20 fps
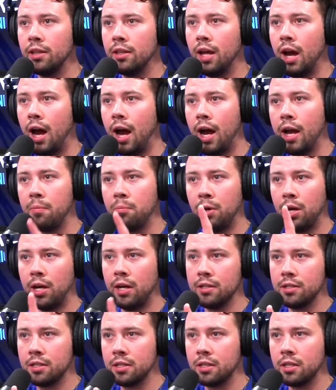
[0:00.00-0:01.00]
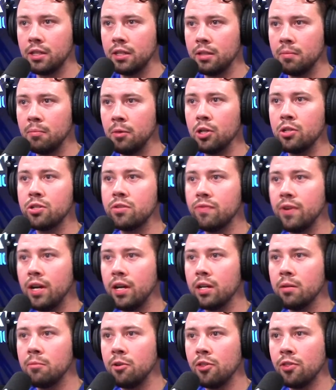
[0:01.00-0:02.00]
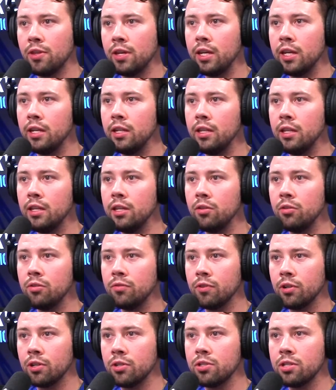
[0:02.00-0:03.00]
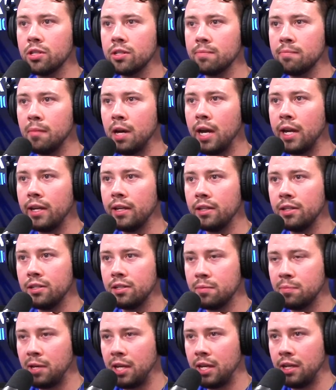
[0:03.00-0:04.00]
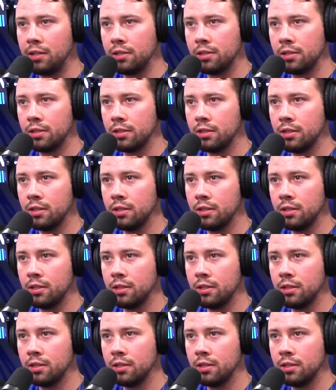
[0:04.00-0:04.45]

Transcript: I posit that the most valuable thing in the universe is mind space.